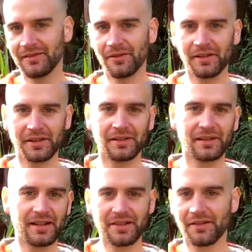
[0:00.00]
All
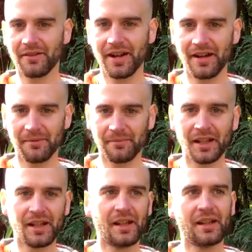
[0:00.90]
the Instagram,
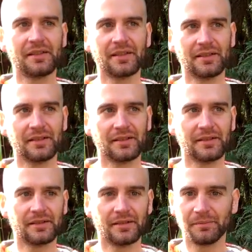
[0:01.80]

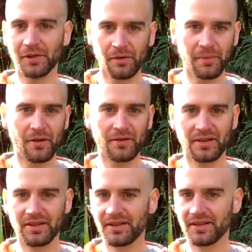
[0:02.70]
the blog
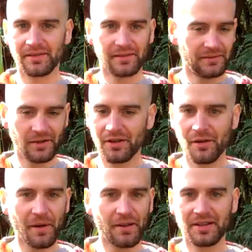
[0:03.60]
posts,
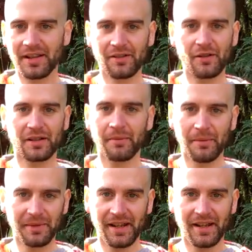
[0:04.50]
YouTube posts, they'll all come
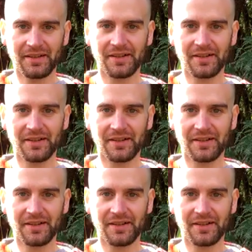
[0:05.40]
up there.